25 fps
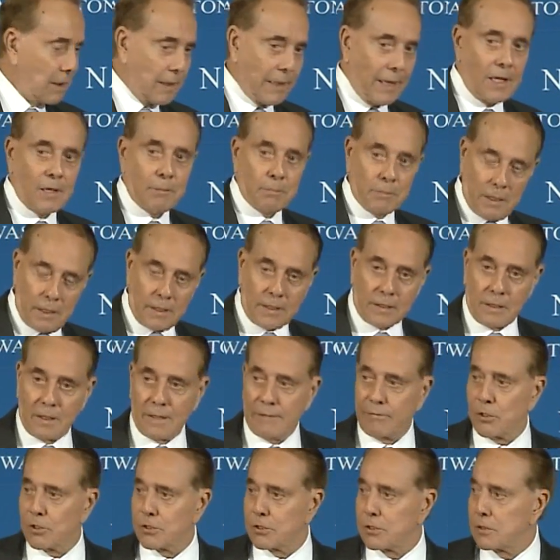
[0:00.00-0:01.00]
8 million
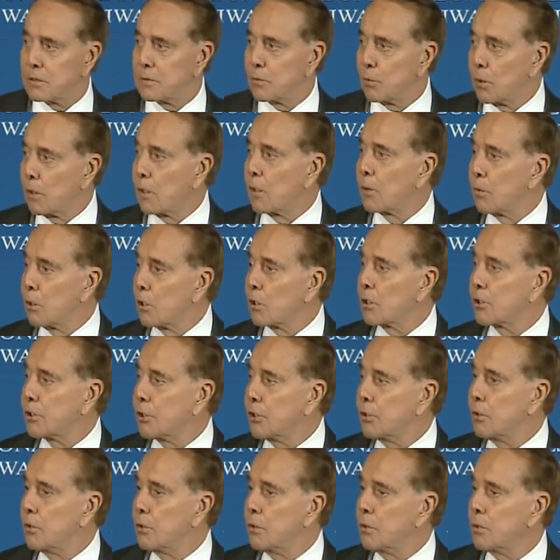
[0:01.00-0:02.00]
of us, World War
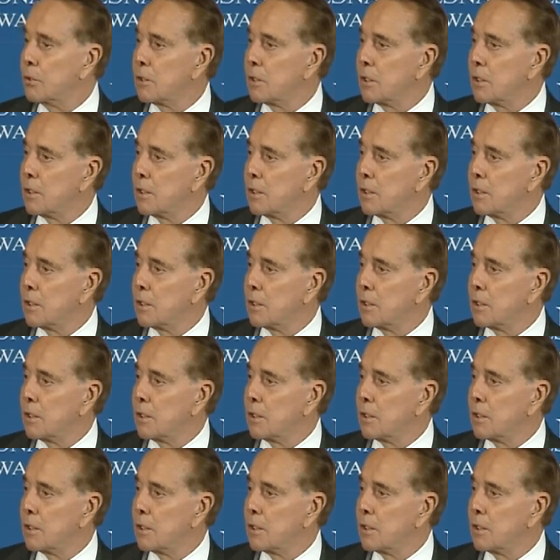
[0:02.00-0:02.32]
II,